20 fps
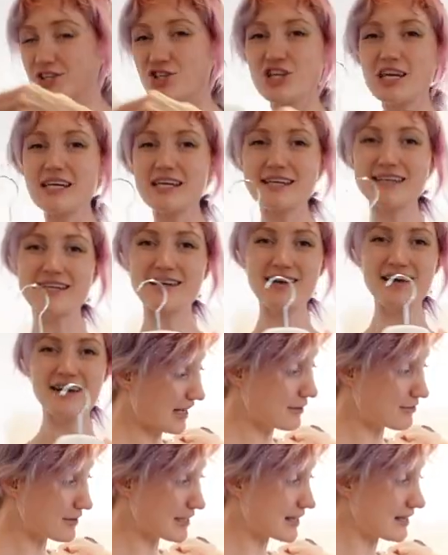Shein,
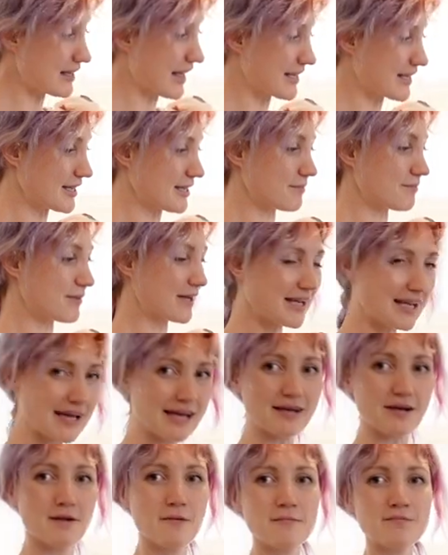I really like it, but
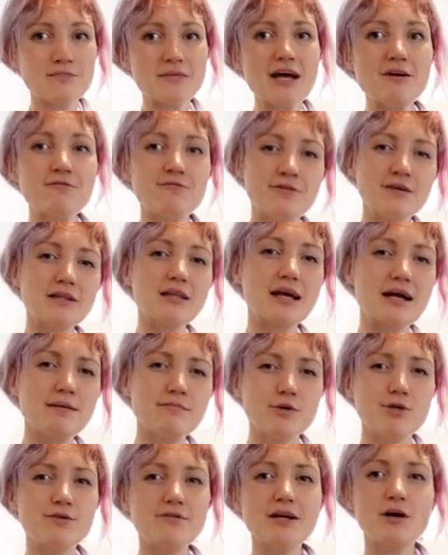again, I feel like I'm
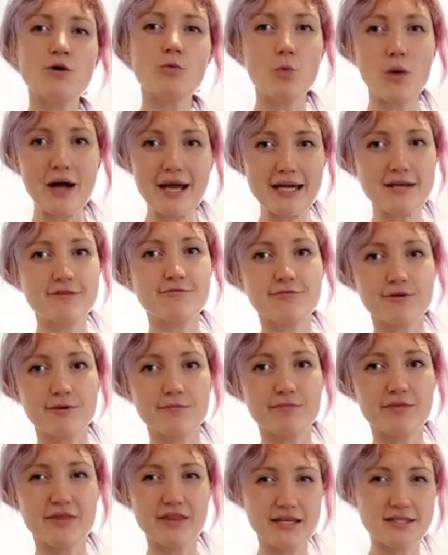moving away
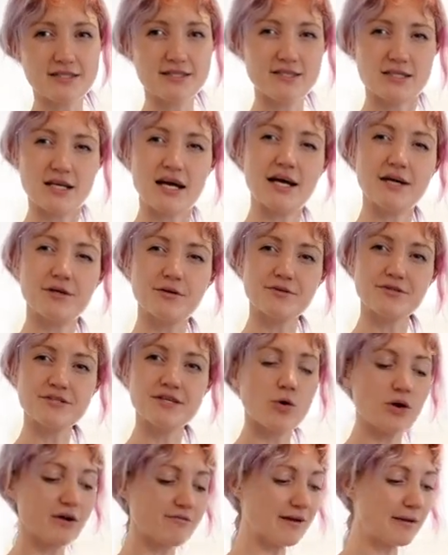from these styles.
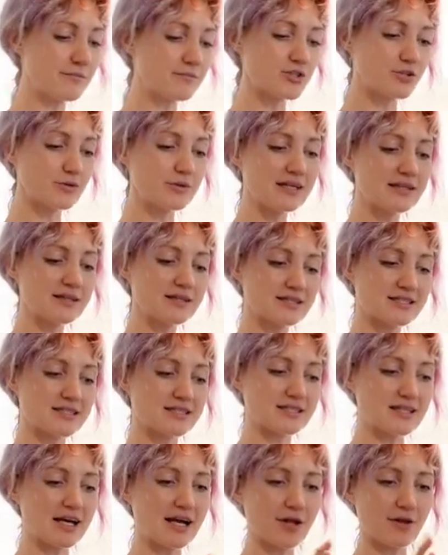Or if I'm doing the
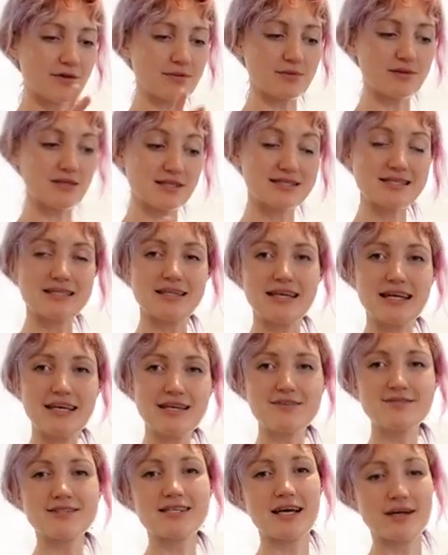styles with the
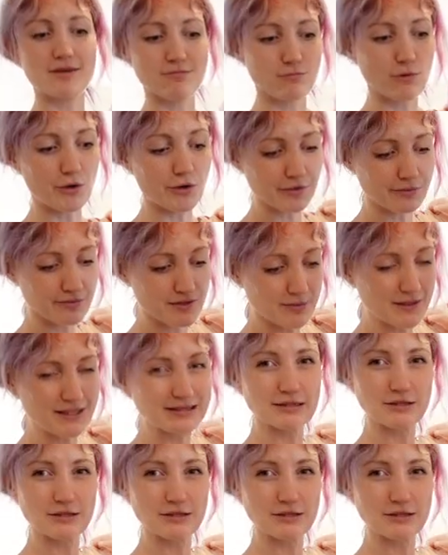sleeves, I'd want them to be